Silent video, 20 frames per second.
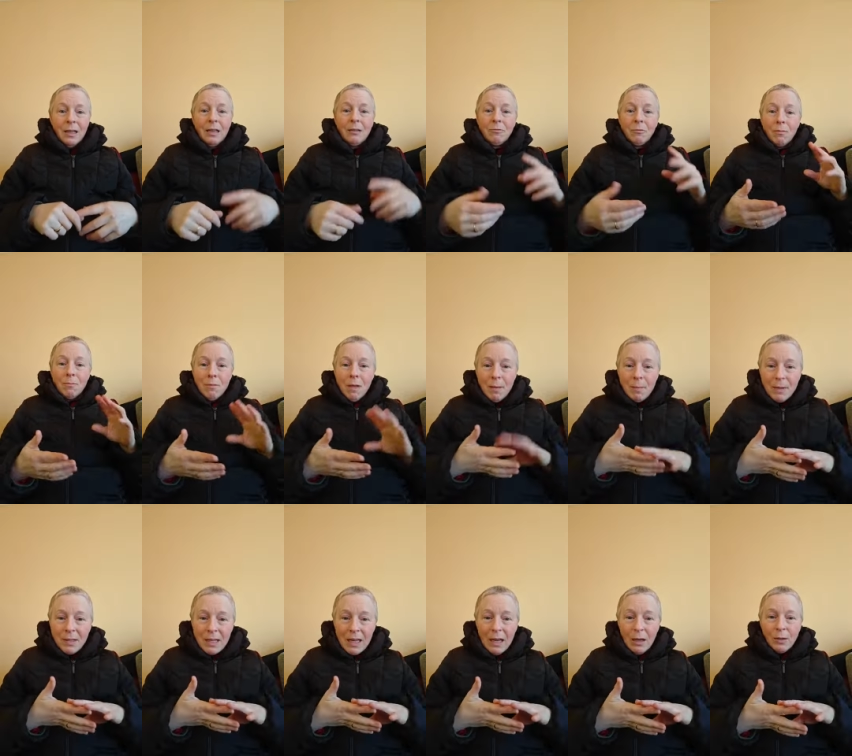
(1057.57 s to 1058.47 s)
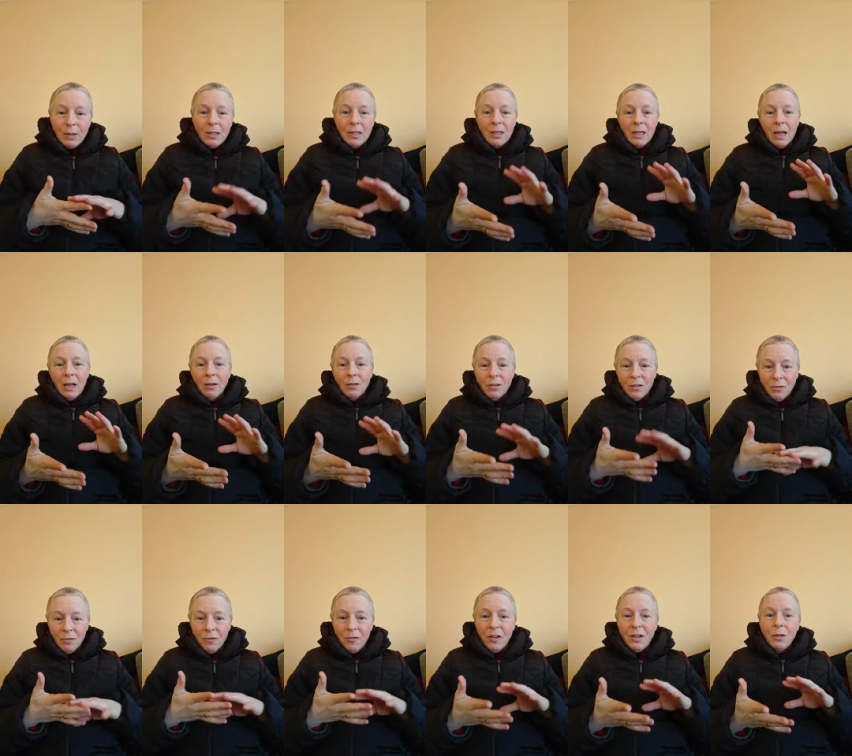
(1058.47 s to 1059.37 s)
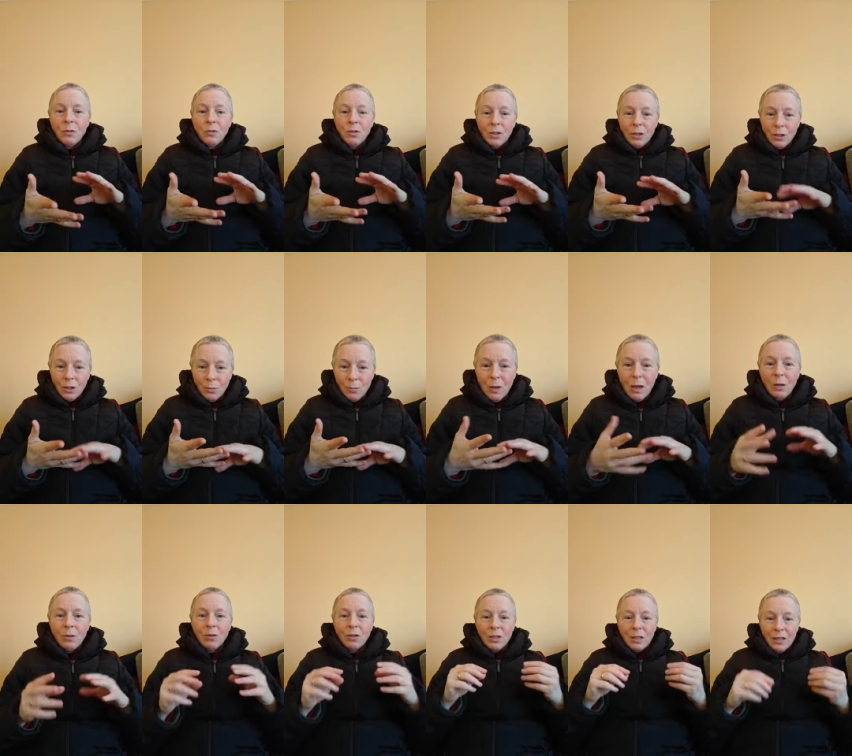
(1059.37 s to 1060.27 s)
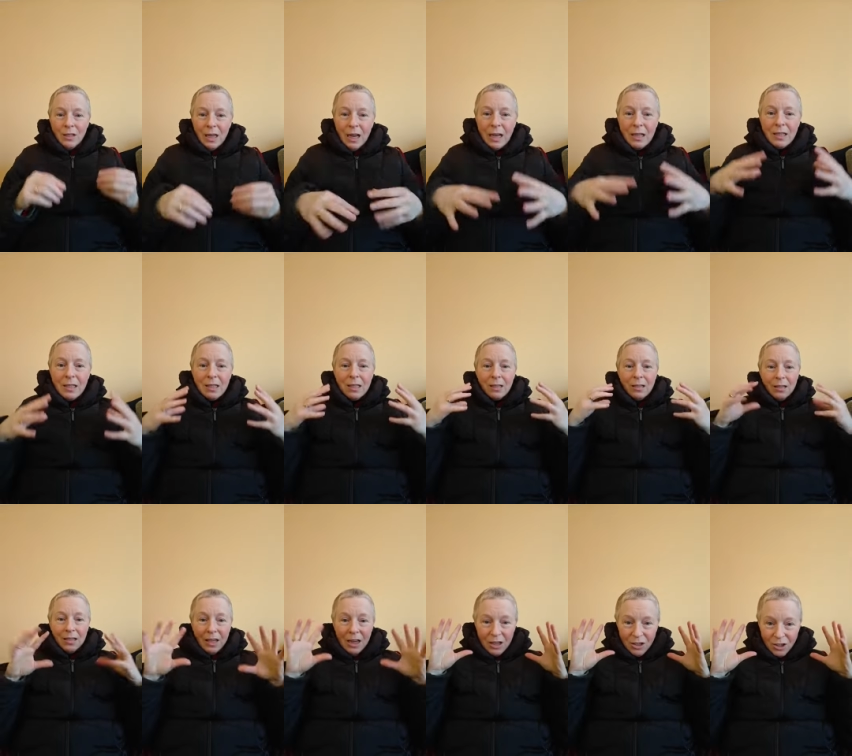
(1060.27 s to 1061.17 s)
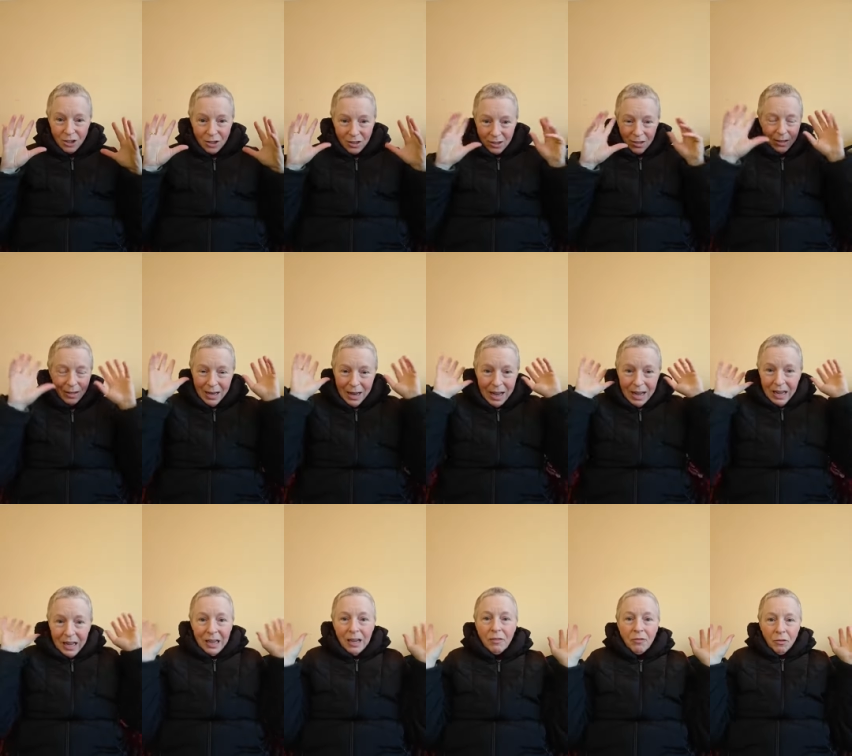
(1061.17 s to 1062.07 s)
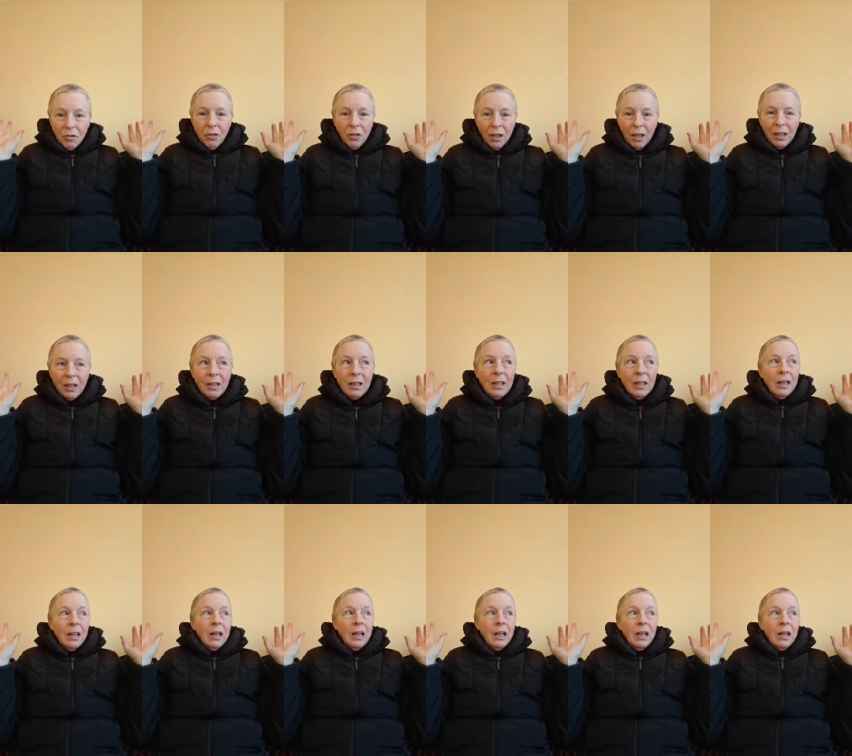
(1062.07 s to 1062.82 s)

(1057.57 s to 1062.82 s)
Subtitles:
It remembers how it sounds and feels and smells and tastes and touches and everything,